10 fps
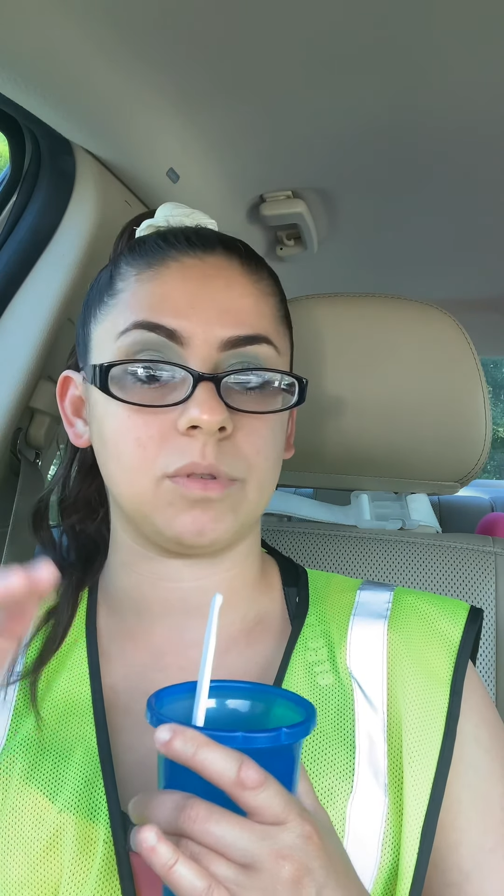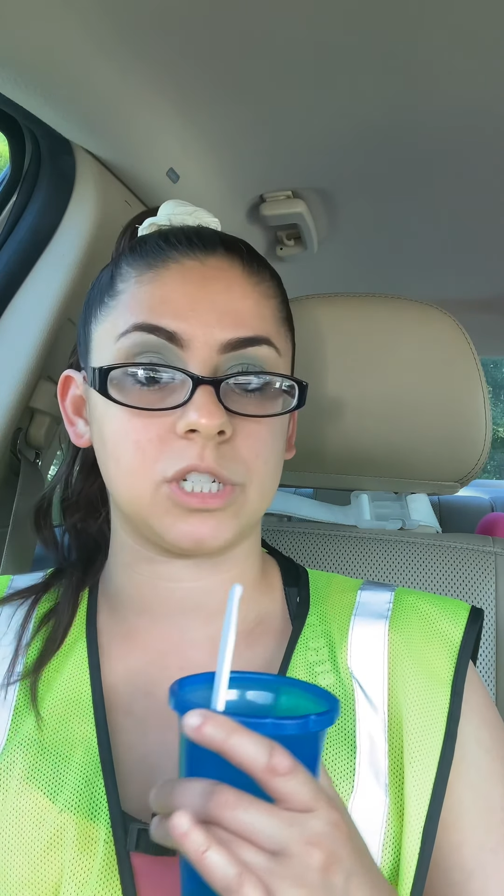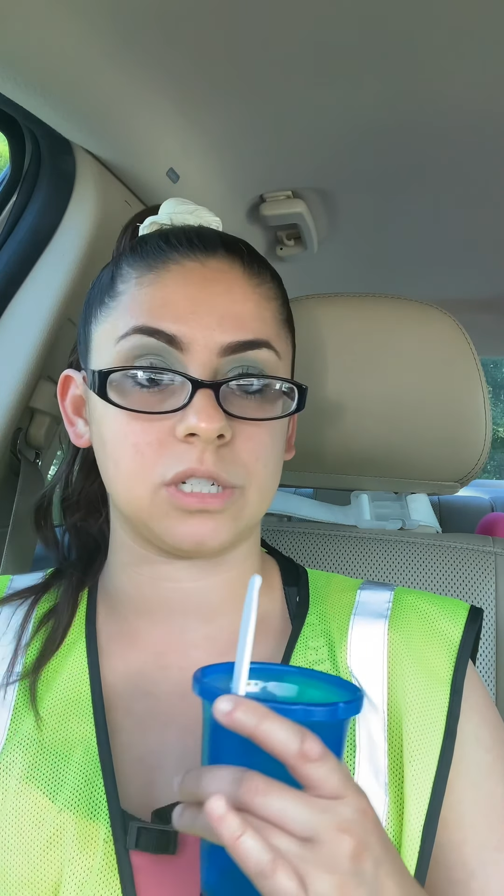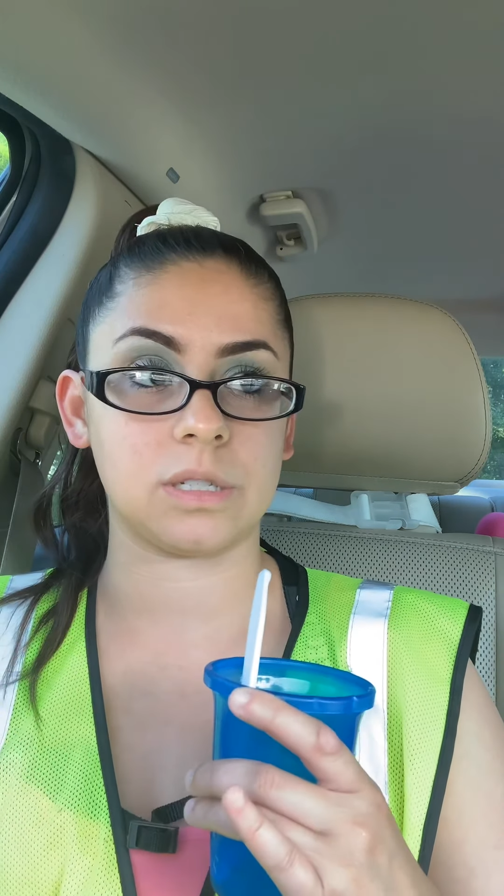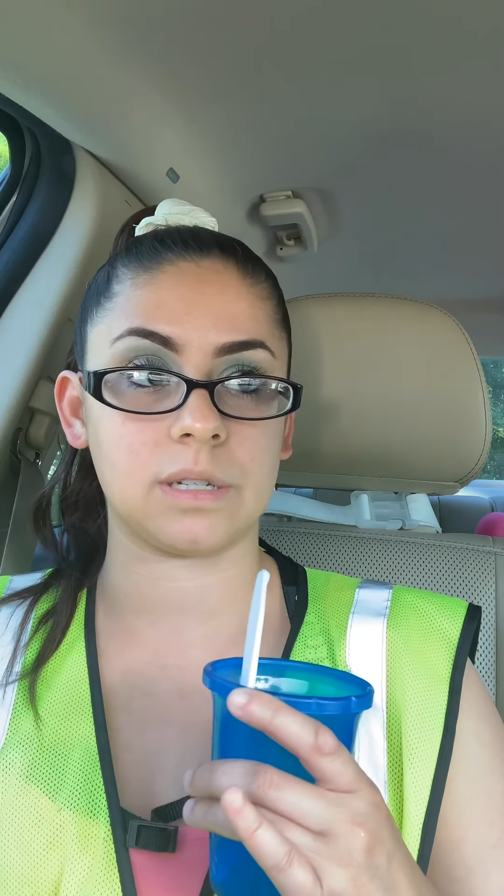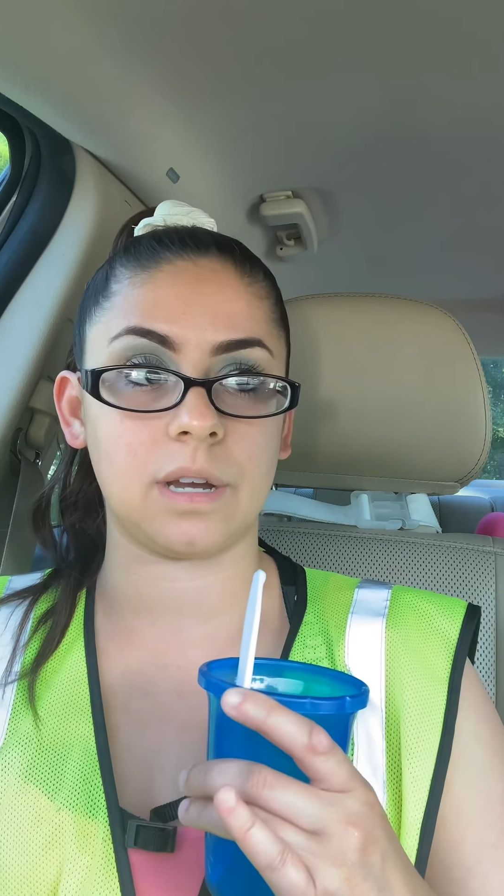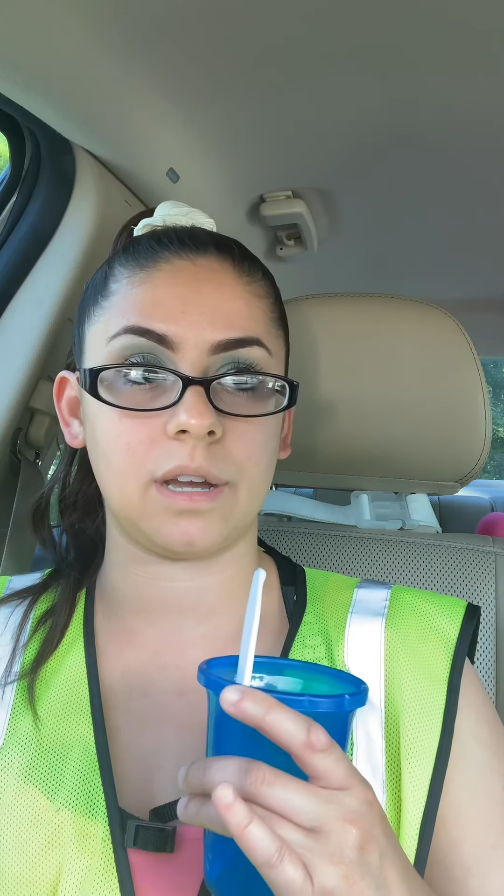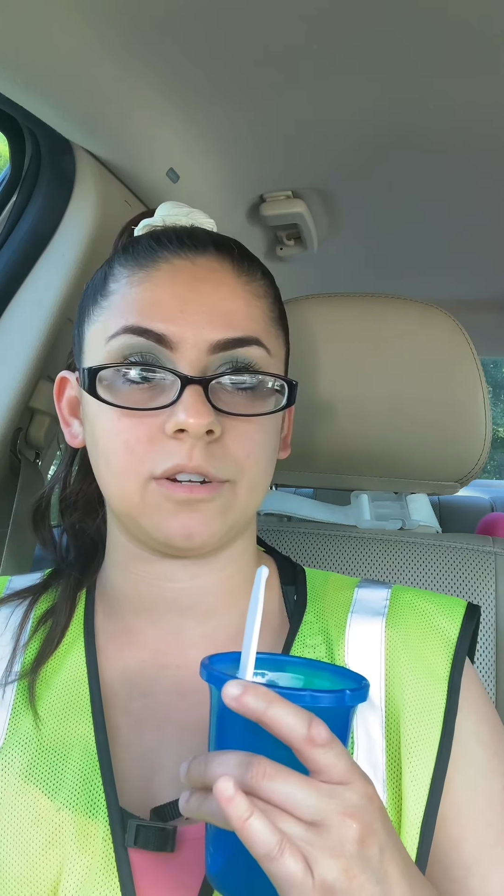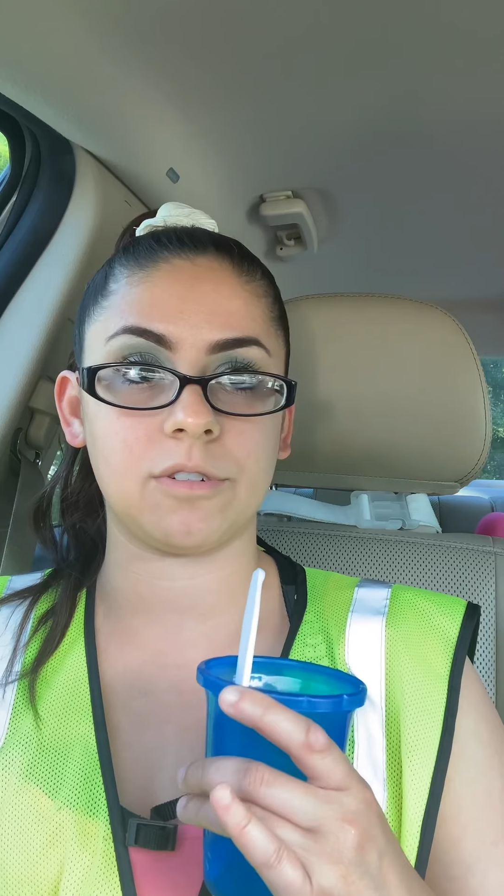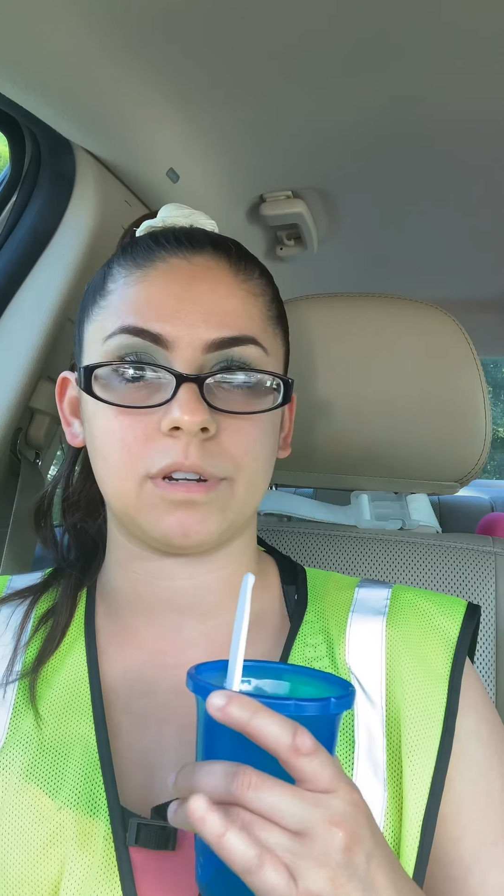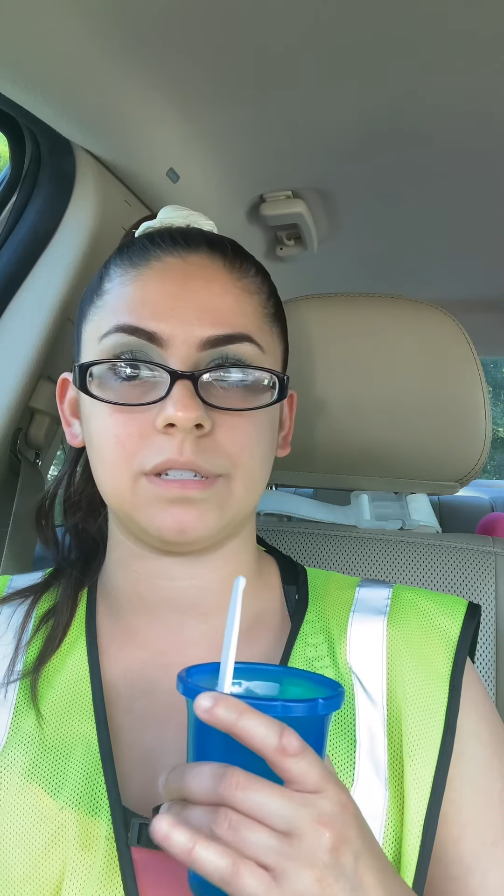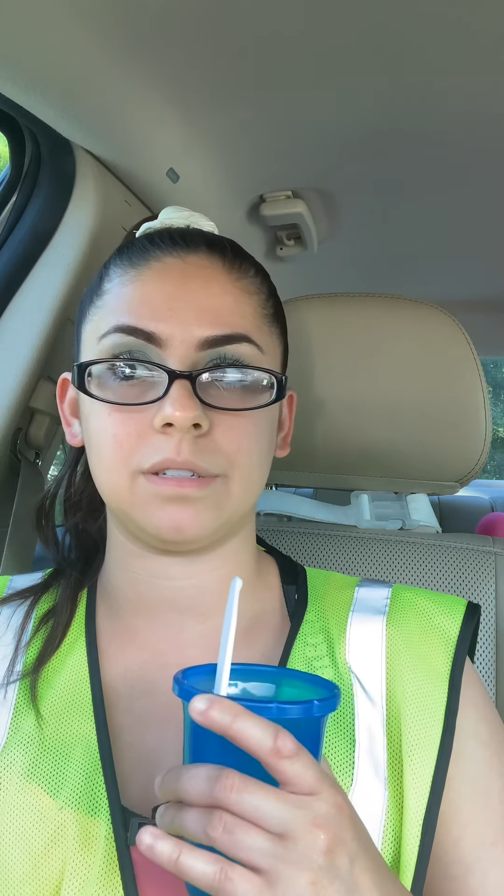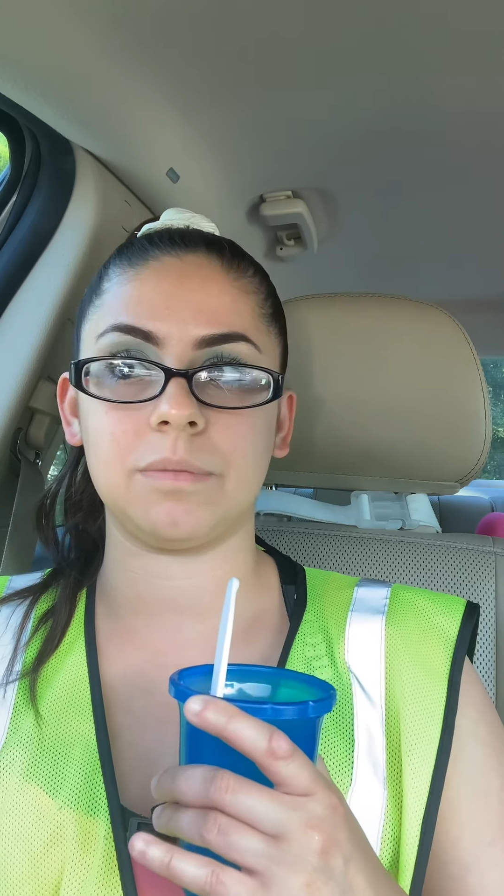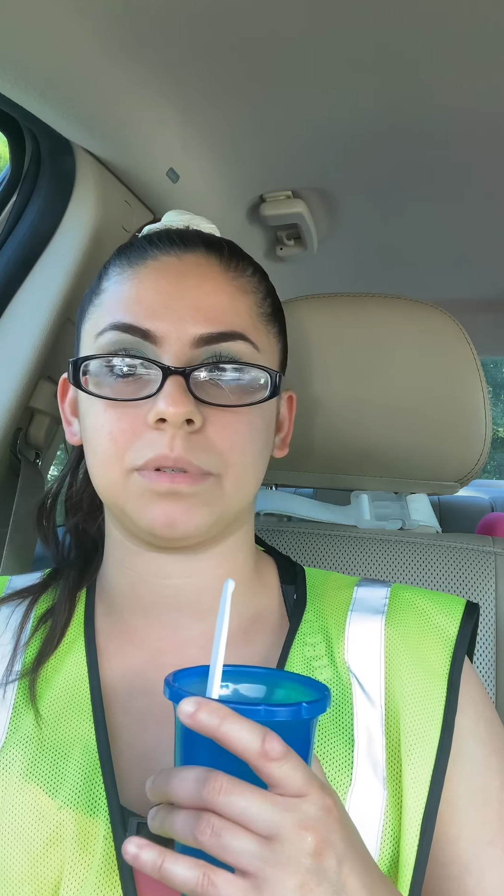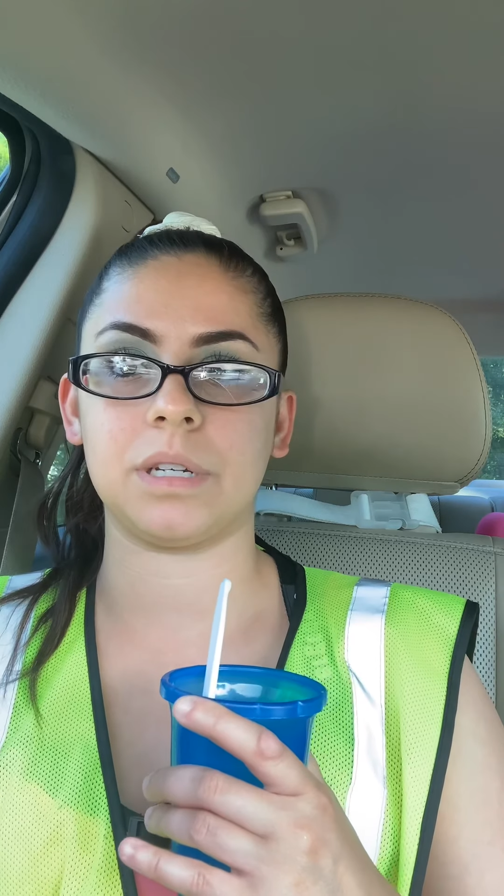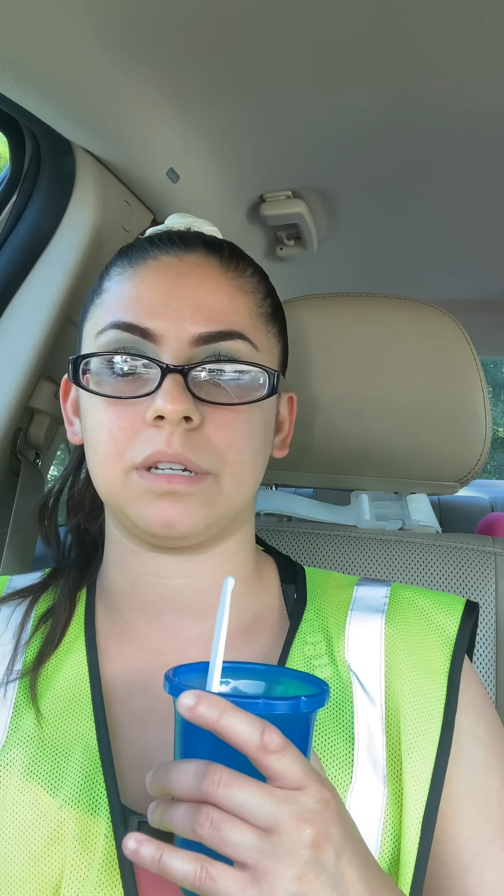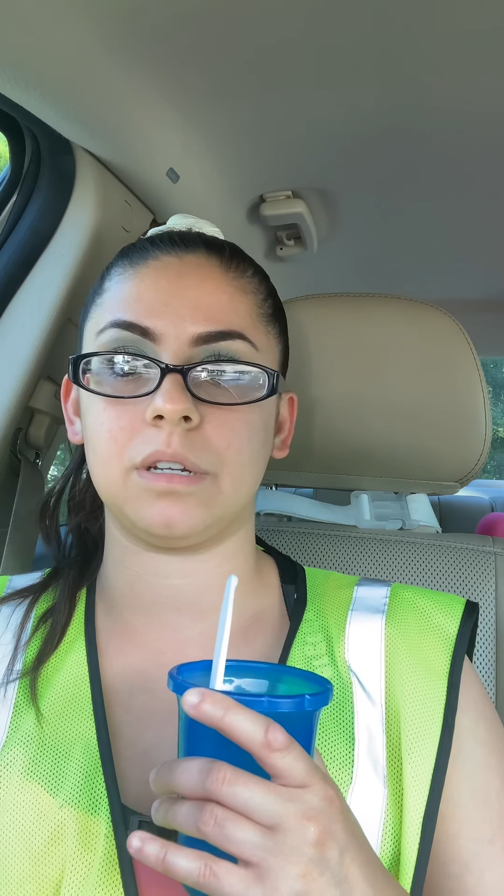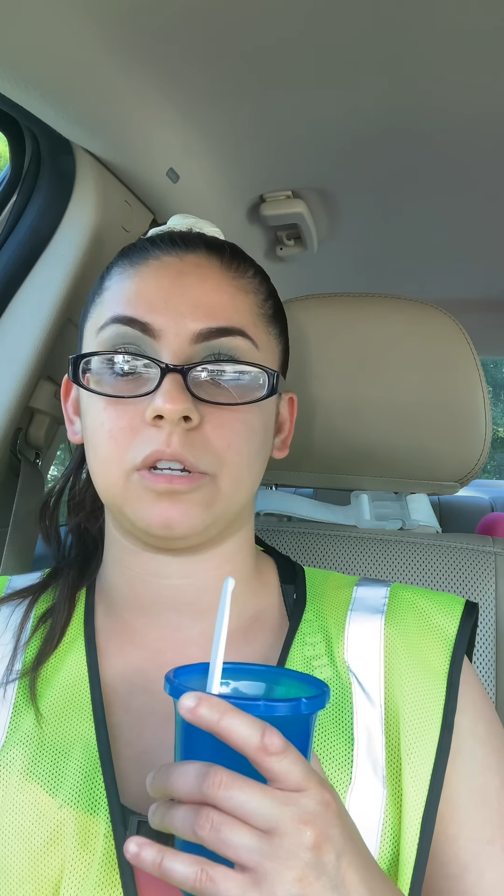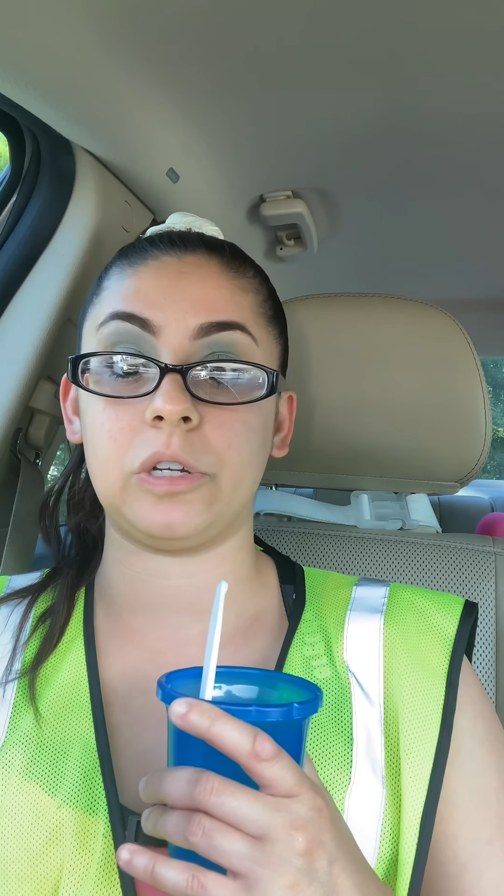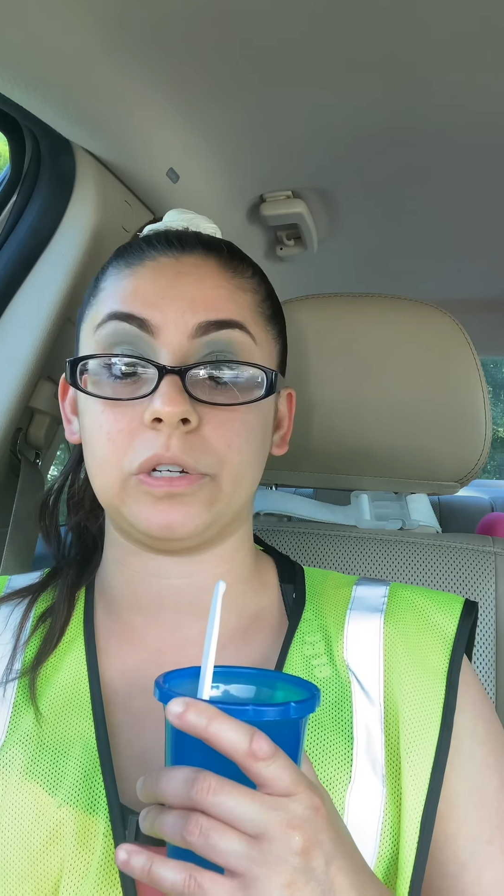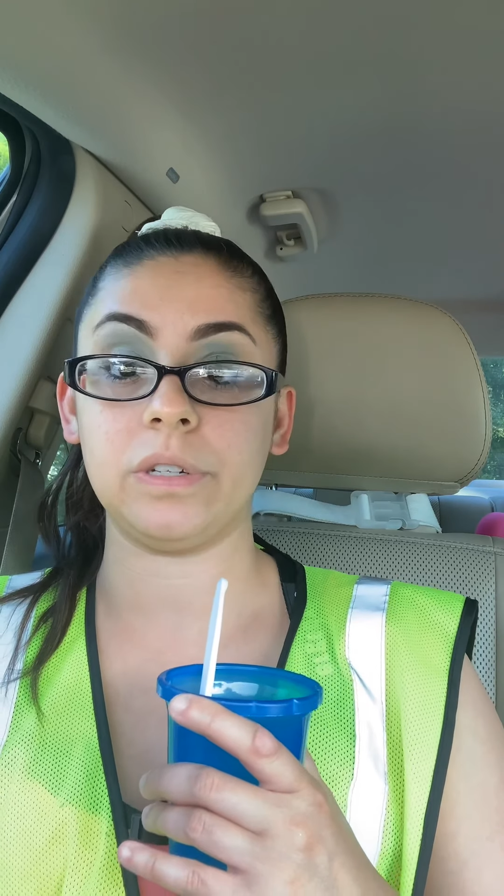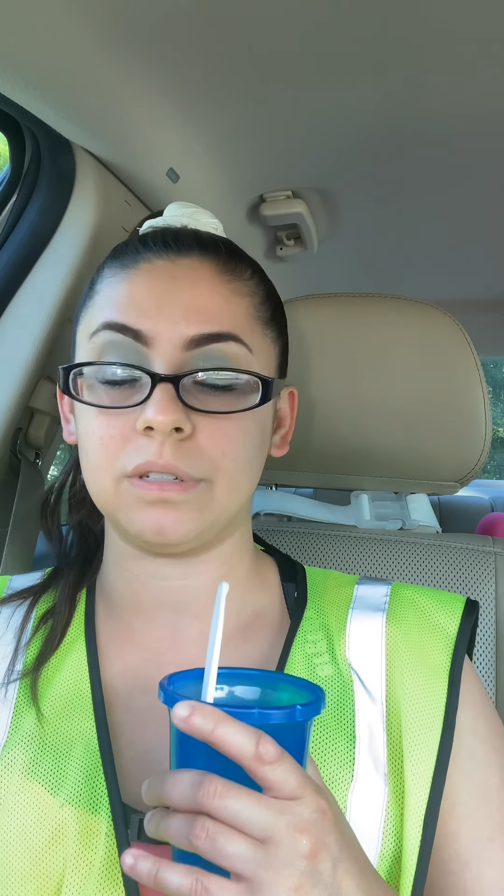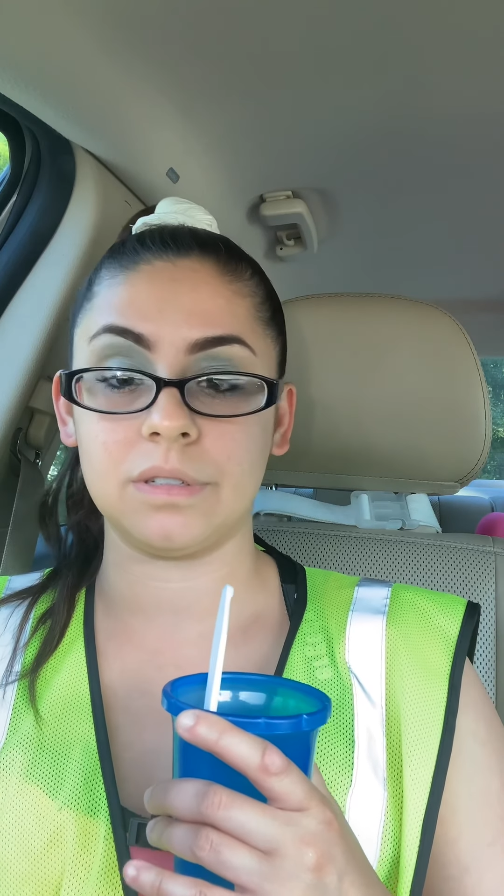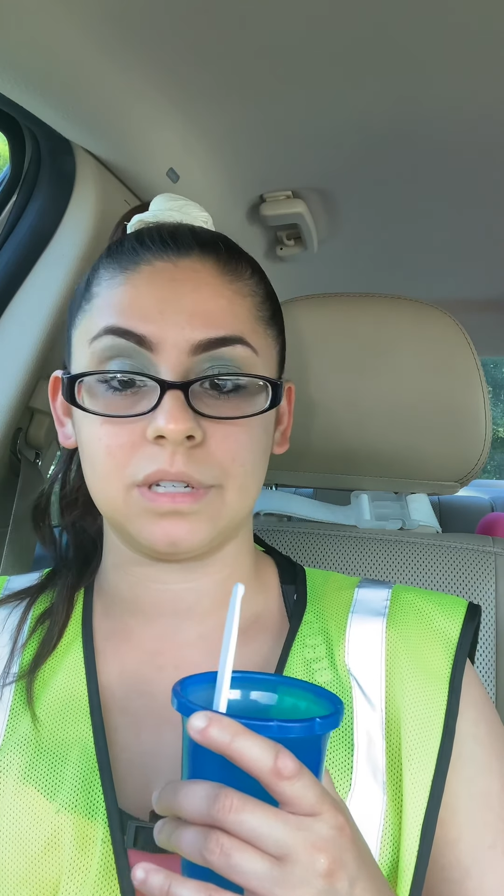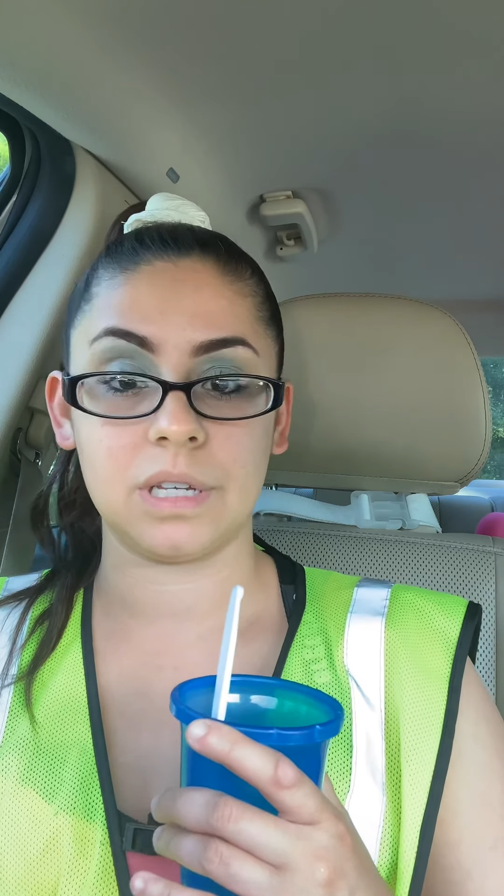which is kind of crazy, but good.